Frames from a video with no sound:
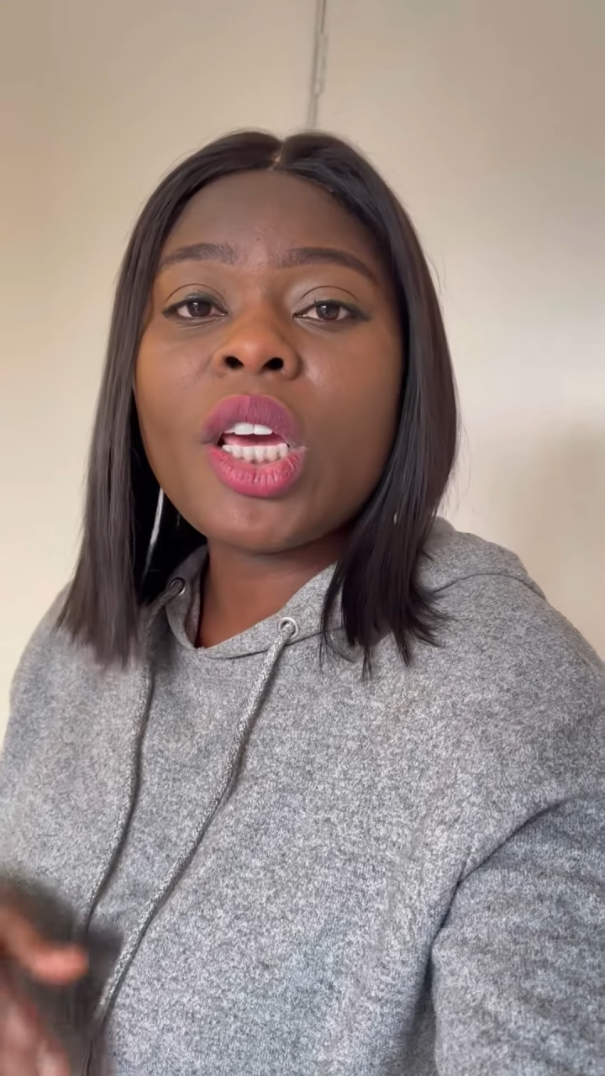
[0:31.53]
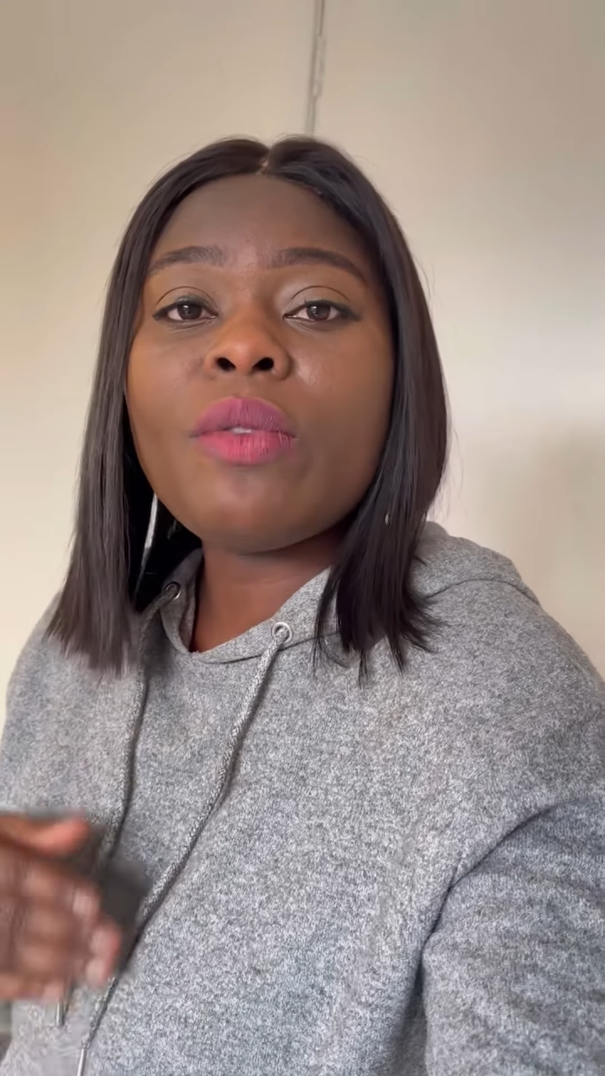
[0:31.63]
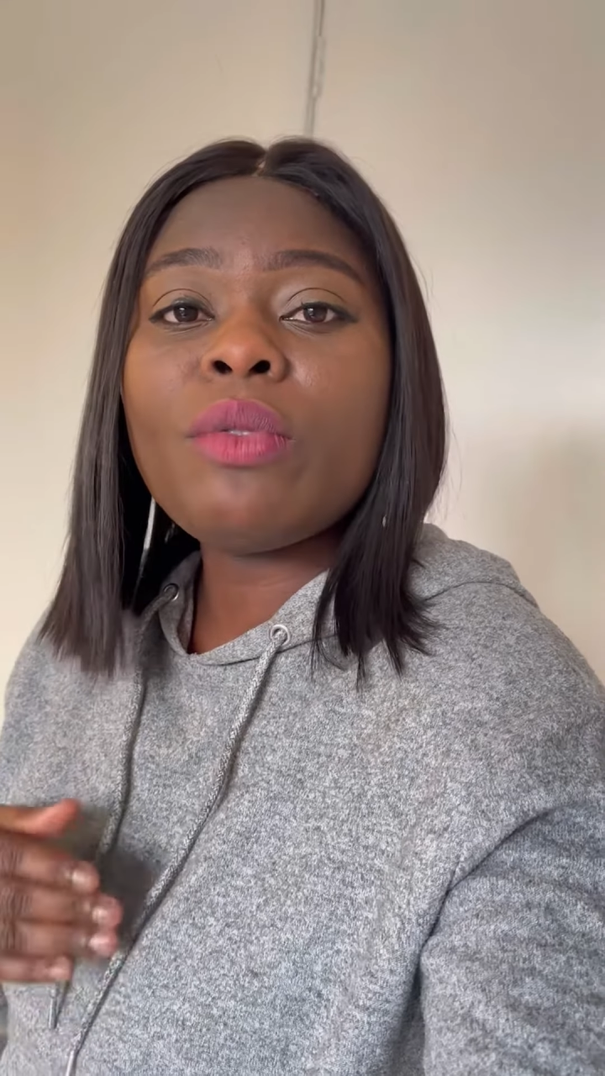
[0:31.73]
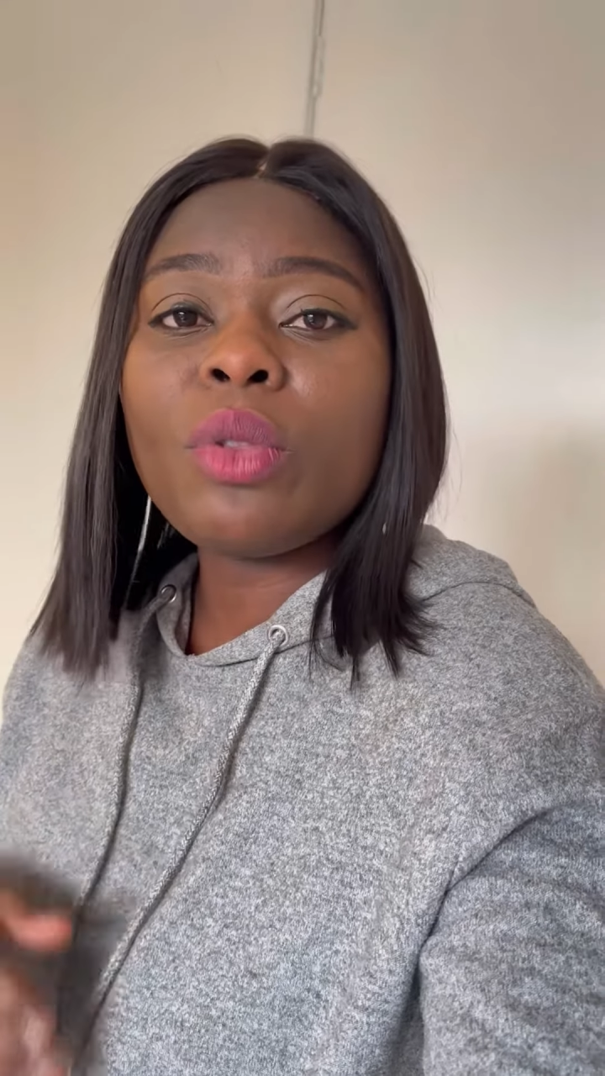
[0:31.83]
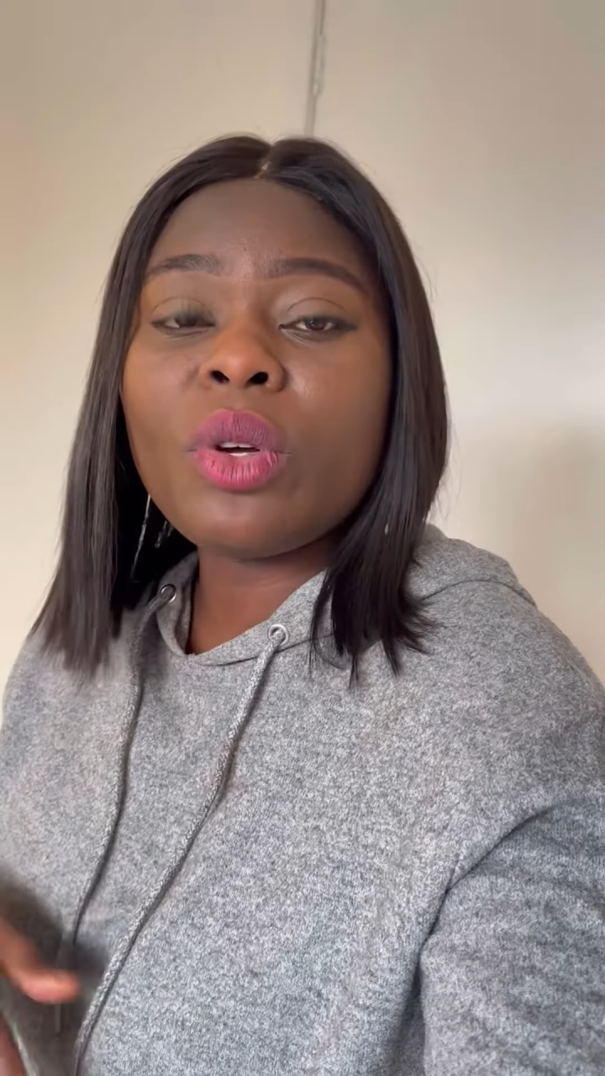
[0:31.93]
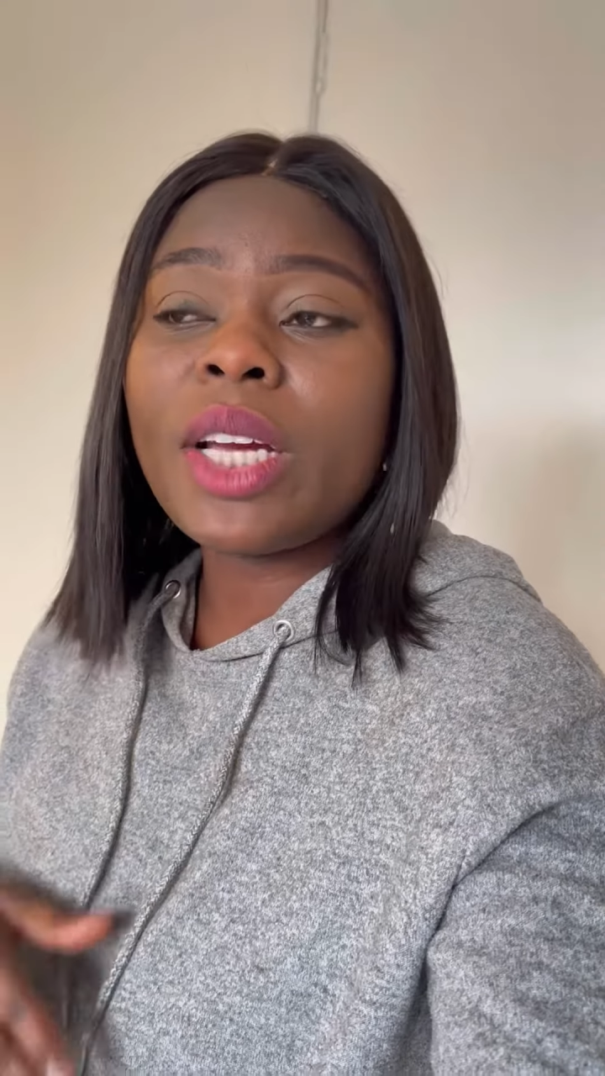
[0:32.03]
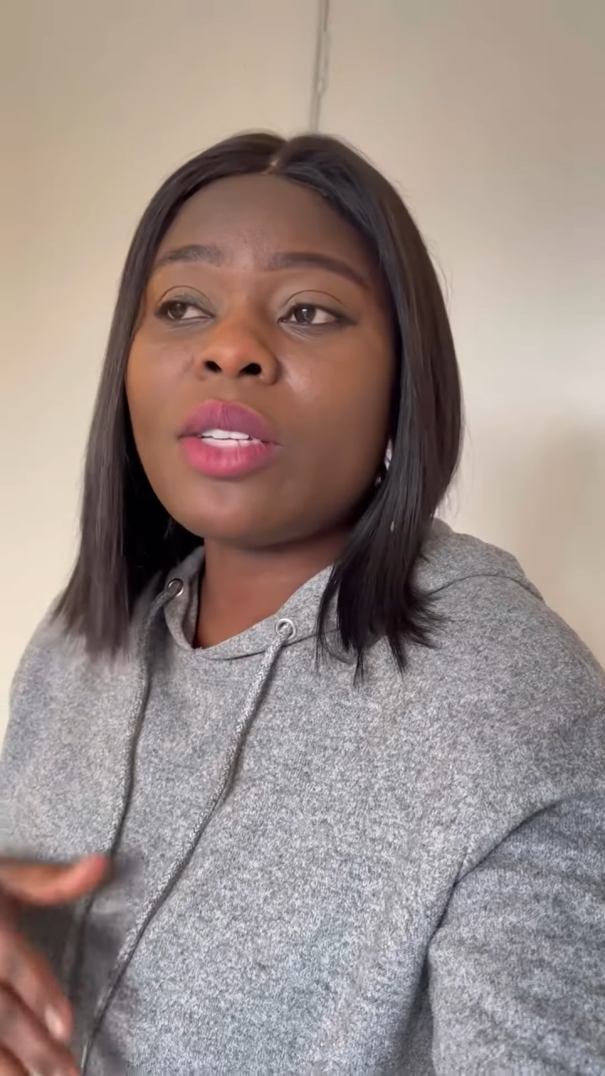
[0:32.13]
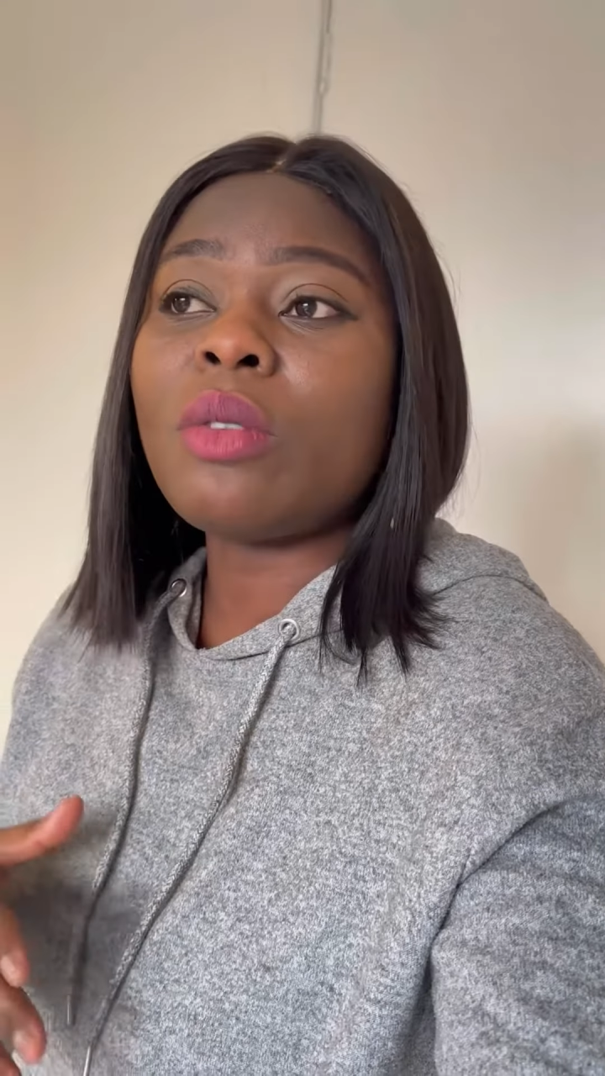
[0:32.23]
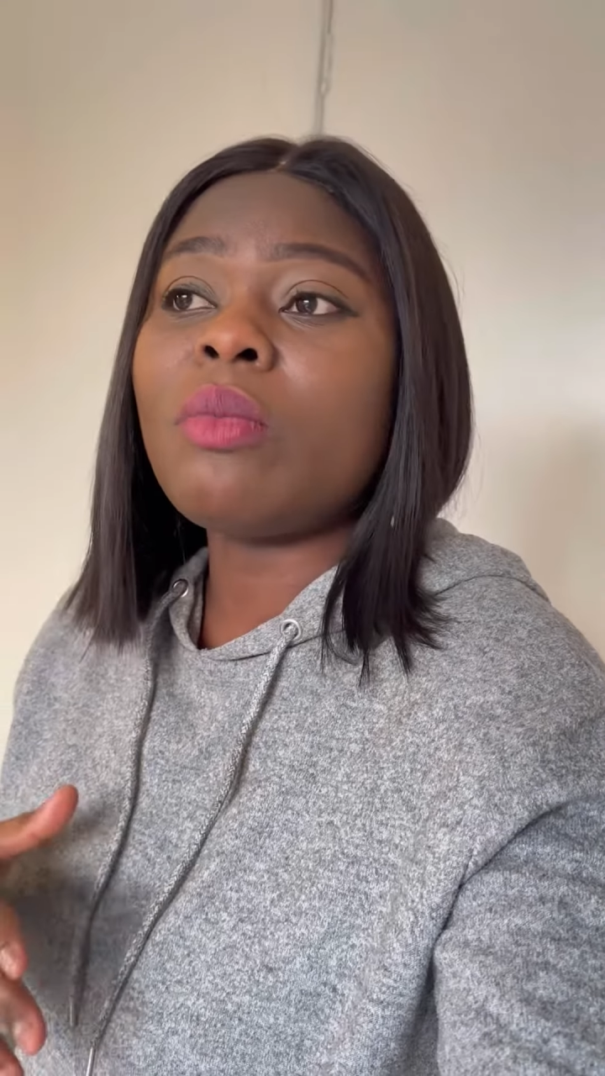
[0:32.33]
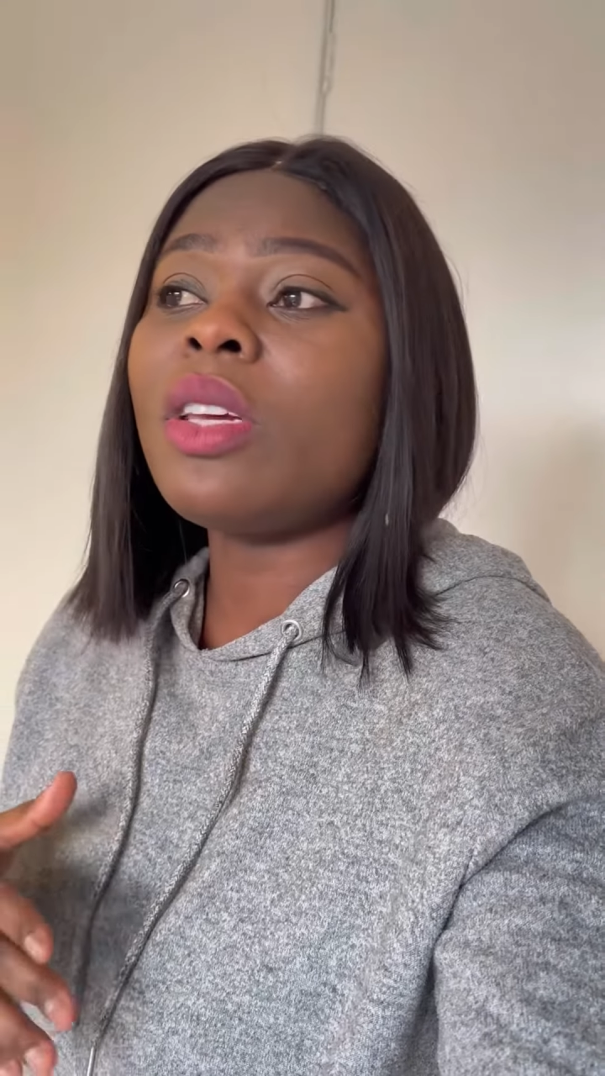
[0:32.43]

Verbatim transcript: even though there are some